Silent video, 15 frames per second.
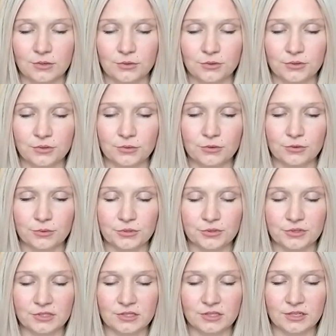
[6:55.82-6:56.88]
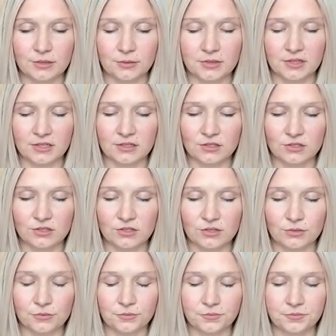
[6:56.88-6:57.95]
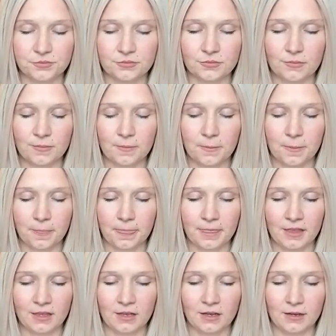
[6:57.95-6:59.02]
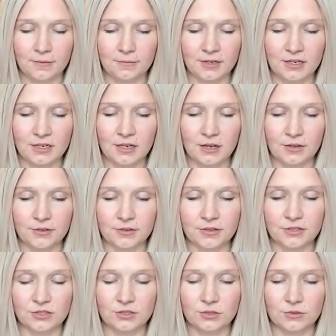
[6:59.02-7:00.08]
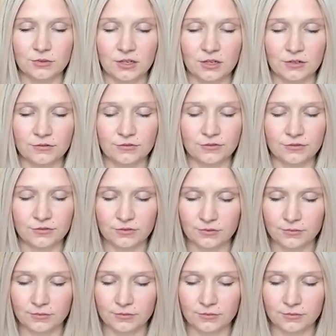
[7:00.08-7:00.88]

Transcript: Uluru is here with us too, and many others who love